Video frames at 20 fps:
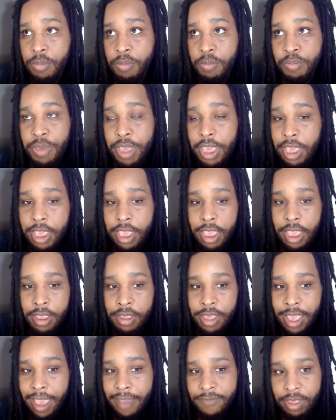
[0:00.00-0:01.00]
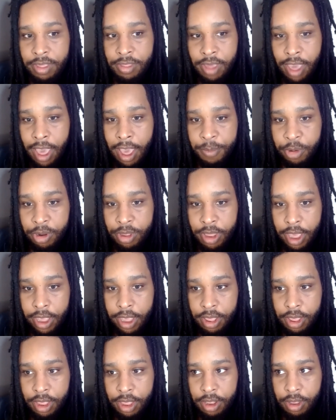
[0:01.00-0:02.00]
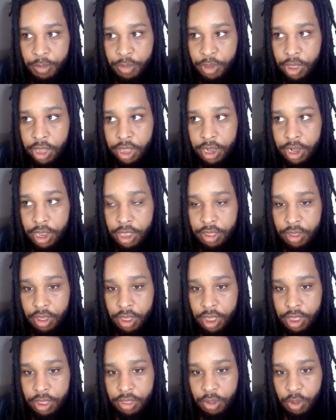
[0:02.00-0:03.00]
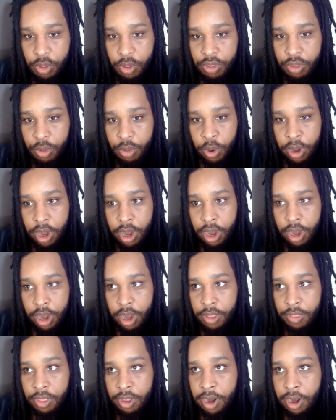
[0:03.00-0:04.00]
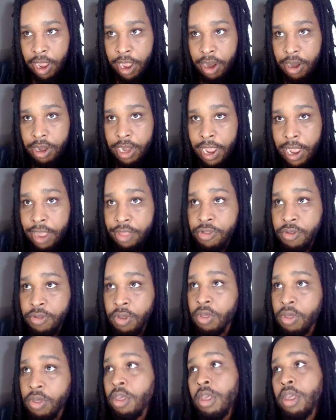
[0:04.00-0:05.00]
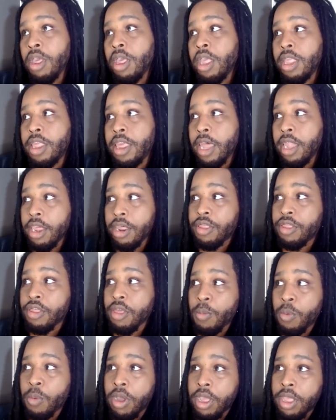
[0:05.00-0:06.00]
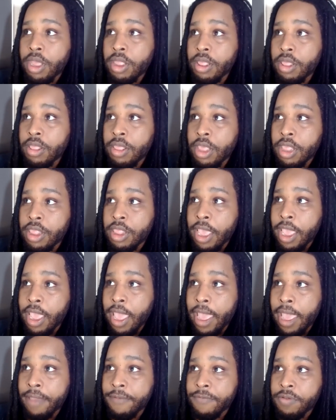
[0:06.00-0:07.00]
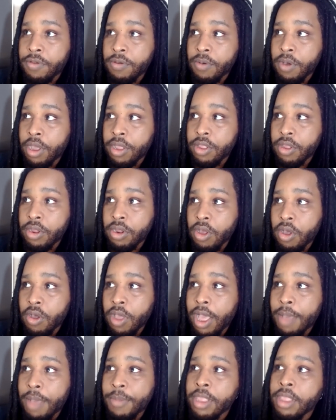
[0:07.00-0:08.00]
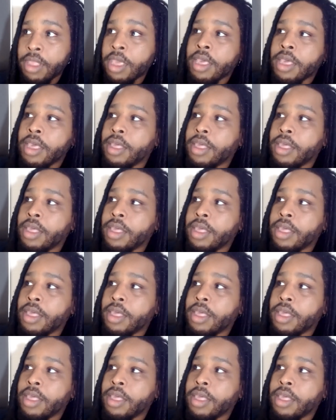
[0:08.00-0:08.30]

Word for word: being having job protected ability to, to, to wear their hair natural. Telling someone that they have to undergo, I mean,